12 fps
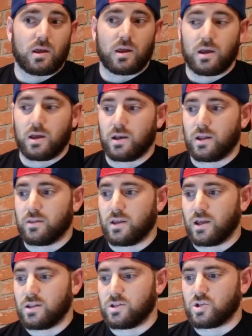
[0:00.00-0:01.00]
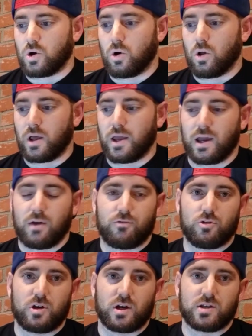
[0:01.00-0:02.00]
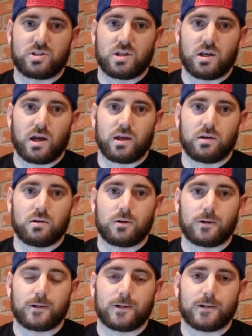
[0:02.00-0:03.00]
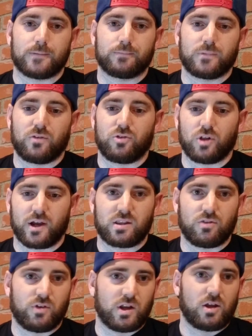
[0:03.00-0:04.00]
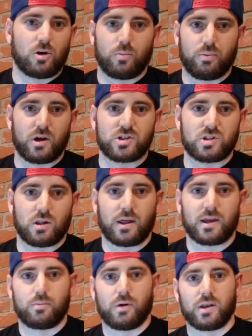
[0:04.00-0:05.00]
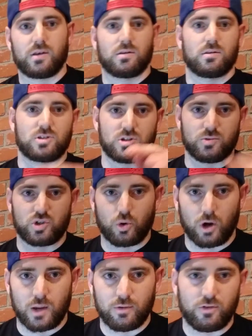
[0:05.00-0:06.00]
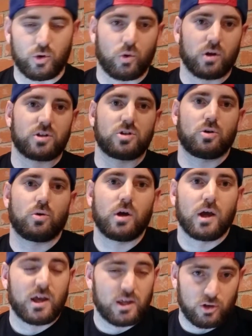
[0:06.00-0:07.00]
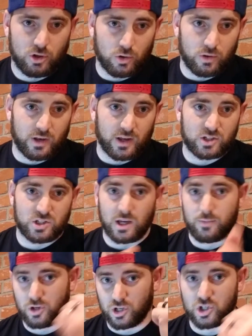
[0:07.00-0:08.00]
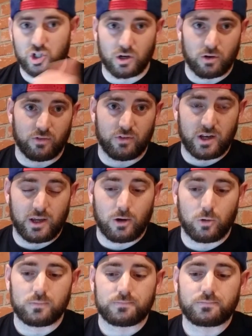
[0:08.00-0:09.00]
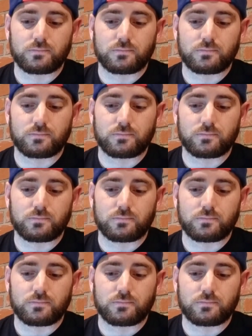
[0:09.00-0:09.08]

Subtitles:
And that is all I have for you guys tonight. If you like the video, press the like button. Subscribe if you want to. You can go to the next step. You can share the video.